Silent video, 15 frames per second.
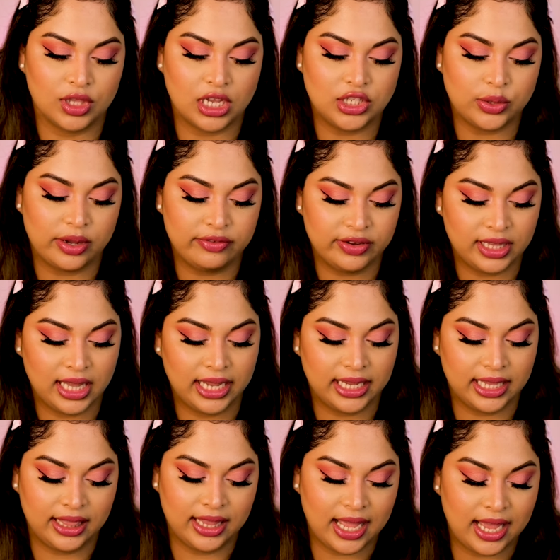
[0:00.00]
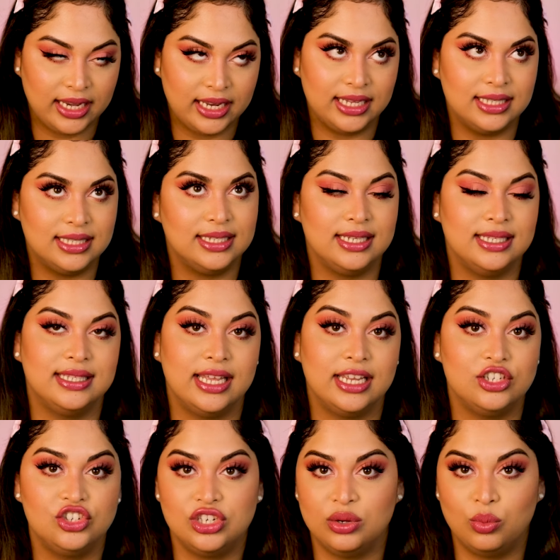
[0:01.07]
So I feel like in that instance
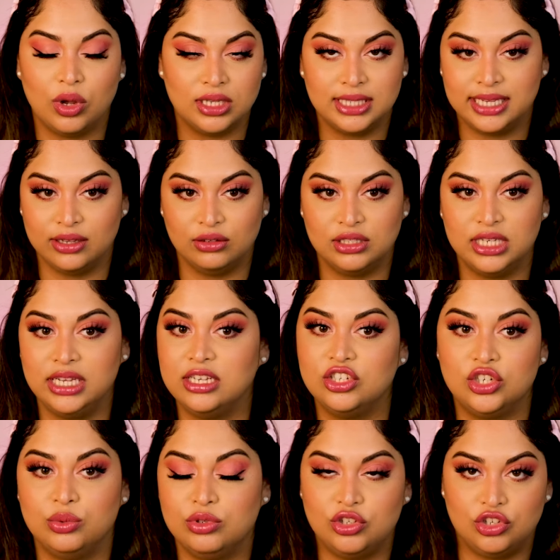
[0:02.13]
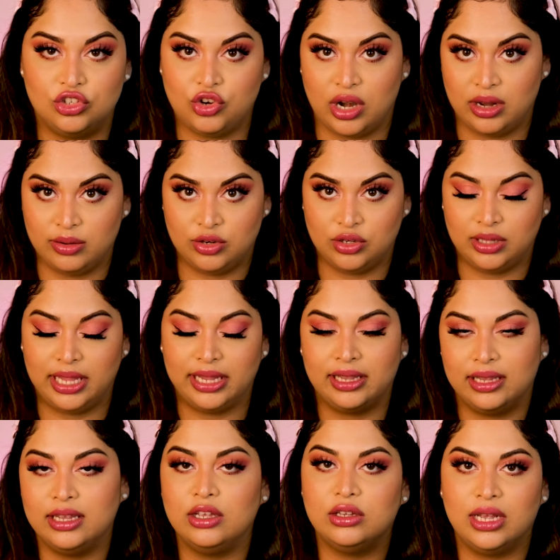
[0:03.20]
that she was guilty and she was just trying to,
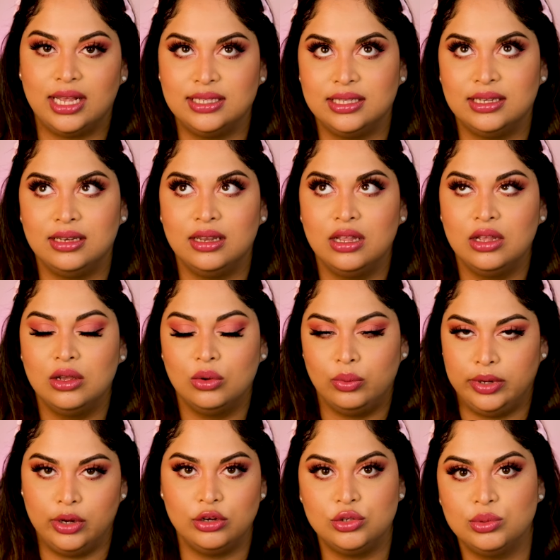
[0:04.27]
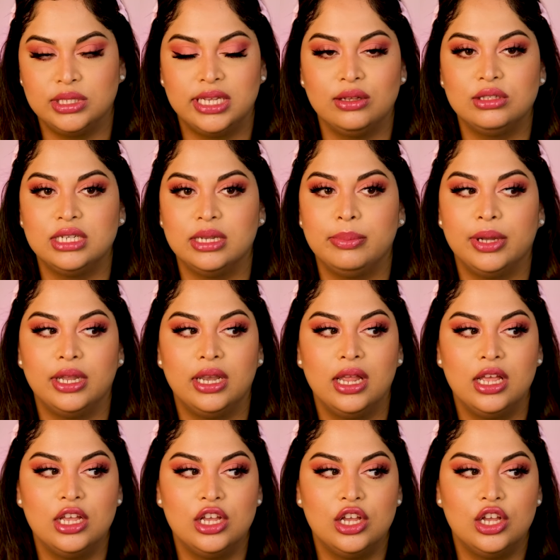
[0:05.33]
like, as in, we know she was guilty, but
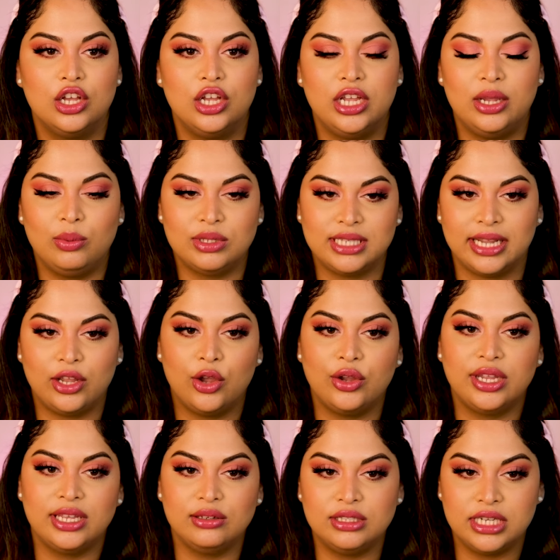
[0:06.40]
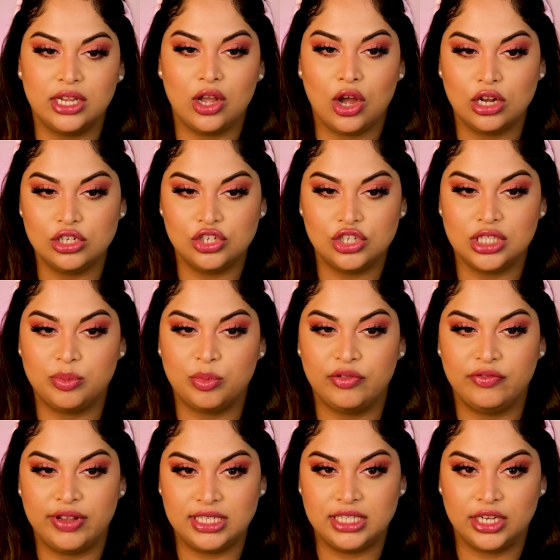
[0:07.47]
it was like her guilty conscience
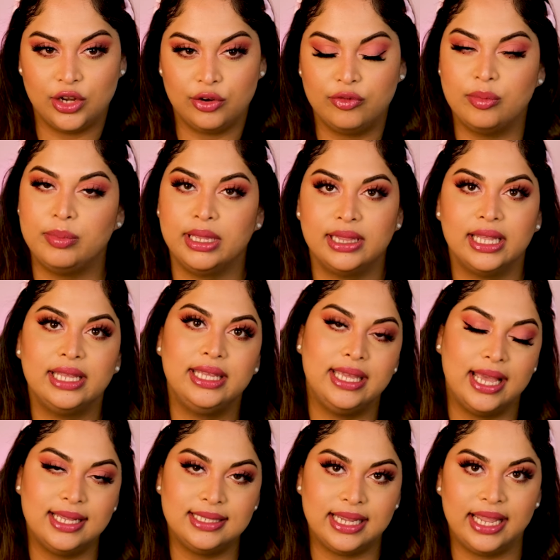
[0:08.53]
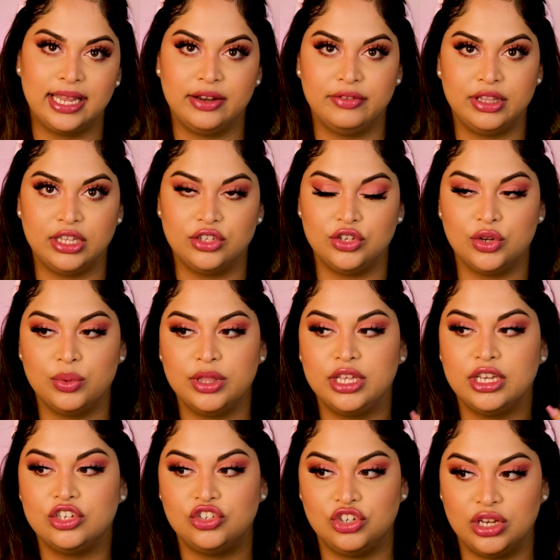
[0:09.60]
preventing her from being like, yes, I had everything to do with
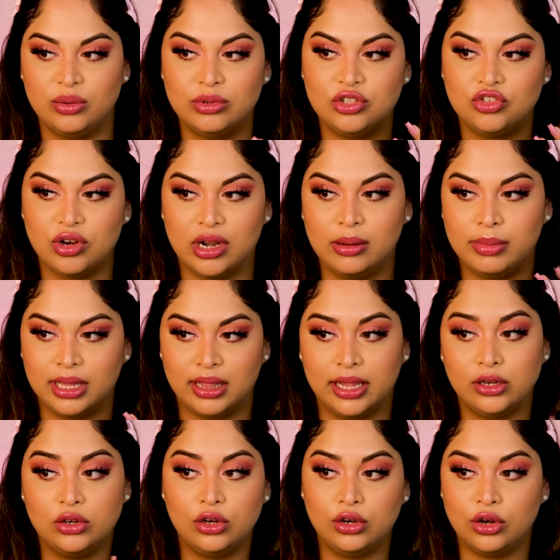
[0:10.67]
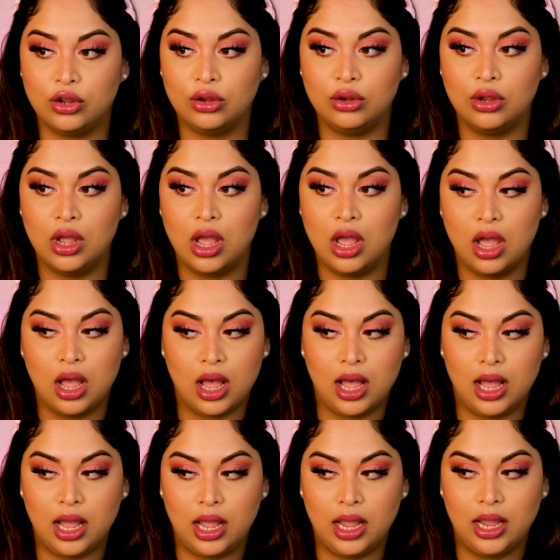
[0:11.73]
it. She was trying to be like, no, no, no,
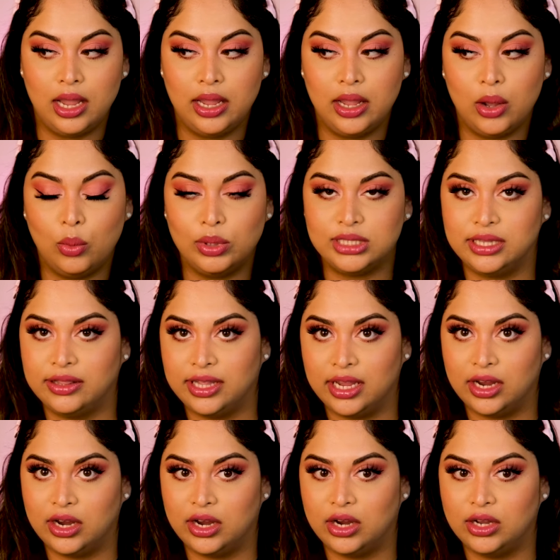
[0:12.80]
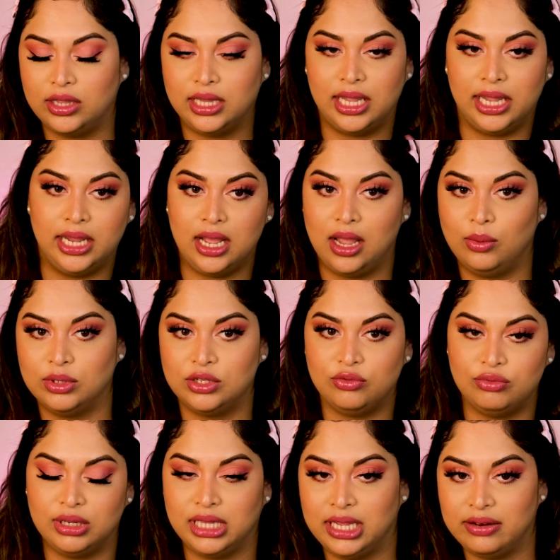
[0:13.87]
I wasn't there. Like, I wasn't
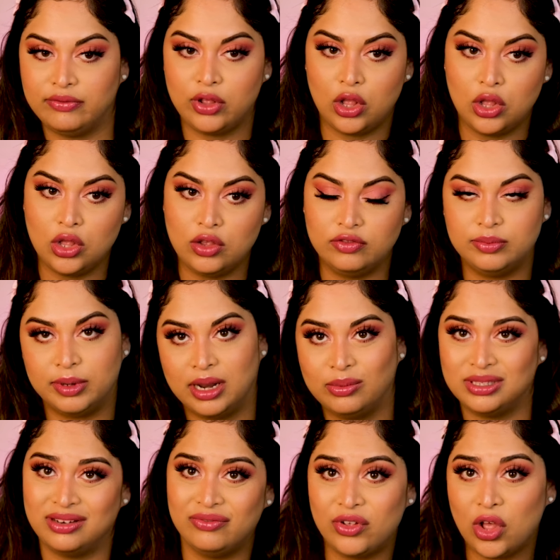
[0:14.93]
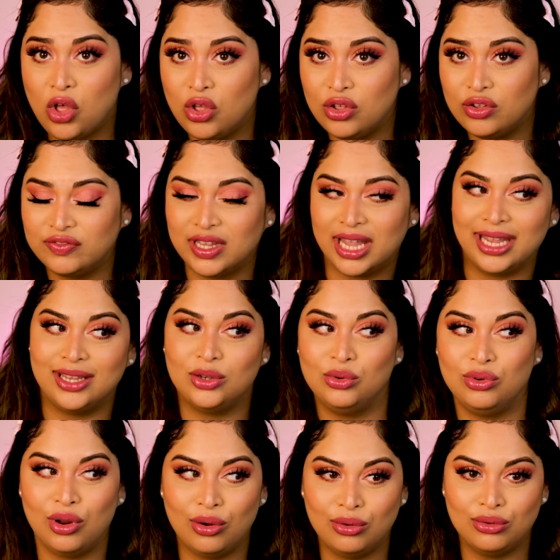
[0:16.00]
really involved, but I was involved. Like,
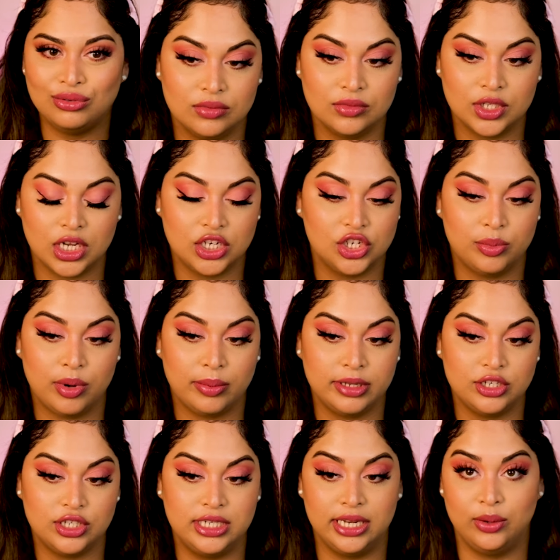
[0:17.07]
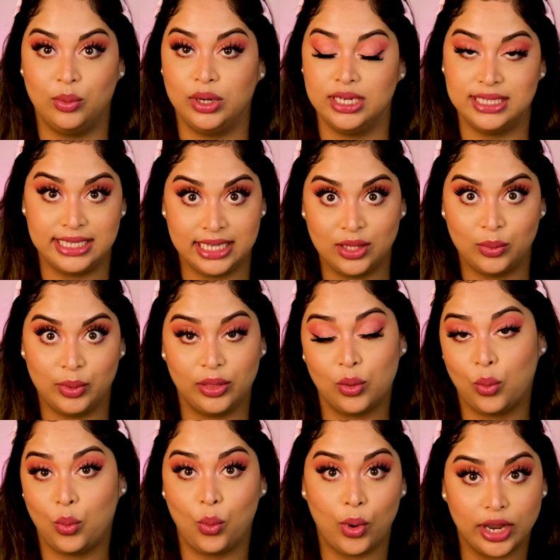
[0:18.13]
who knows? Because she probably just didn't want to deal with
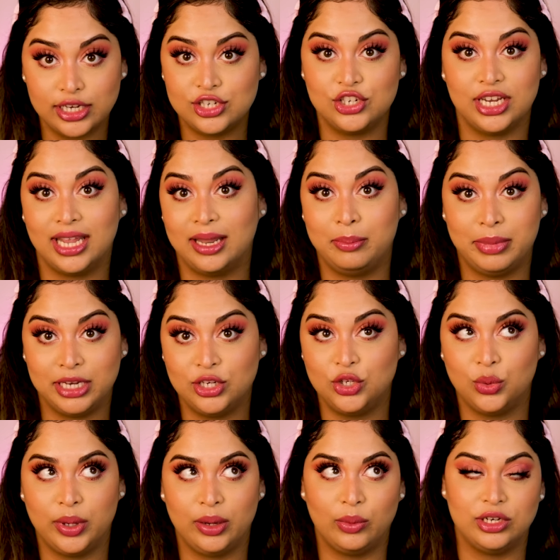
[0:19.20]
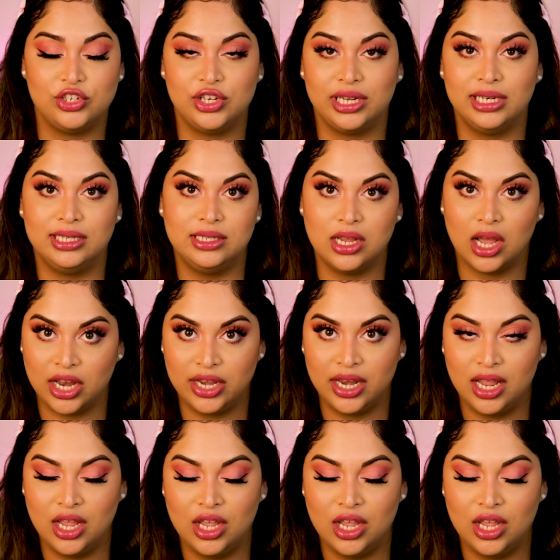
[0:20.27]
what she had been doing, what she had done.